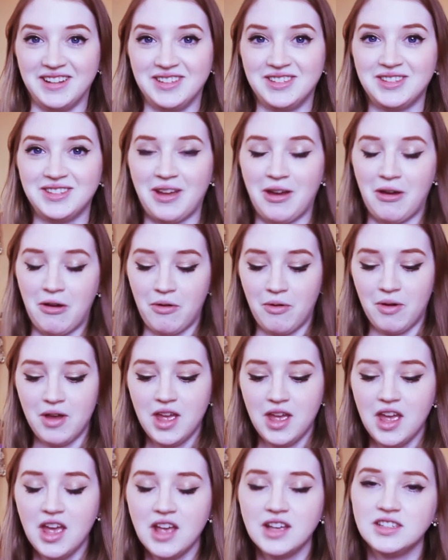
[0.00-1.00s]
So
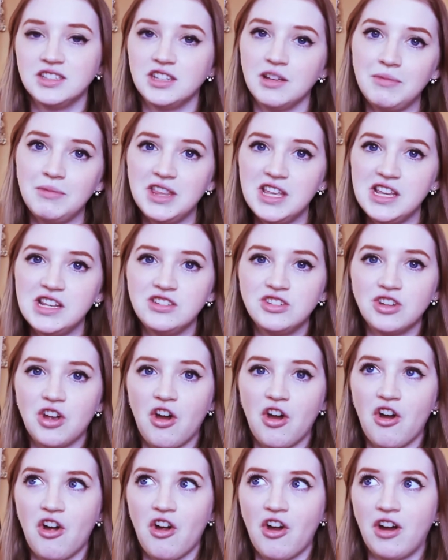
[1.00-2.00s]
some of these
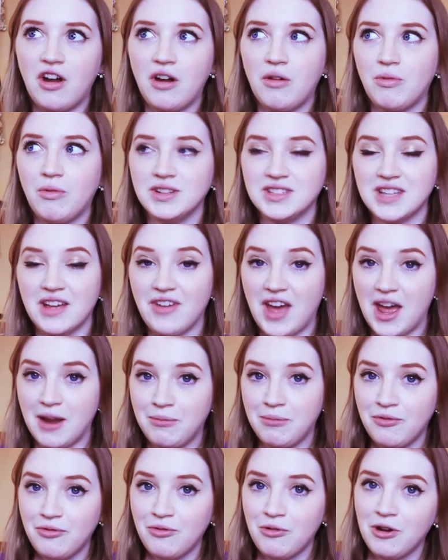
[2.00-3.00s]
are ones I've had
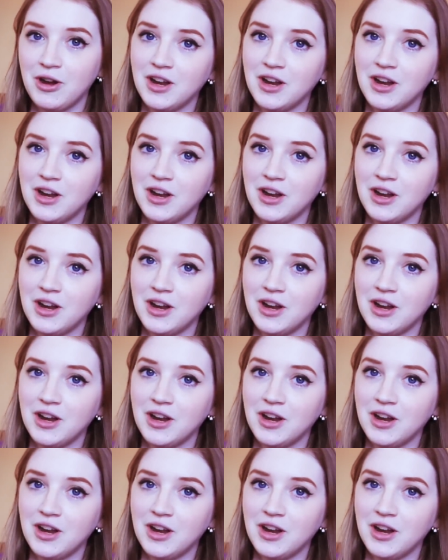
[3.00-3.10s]
before,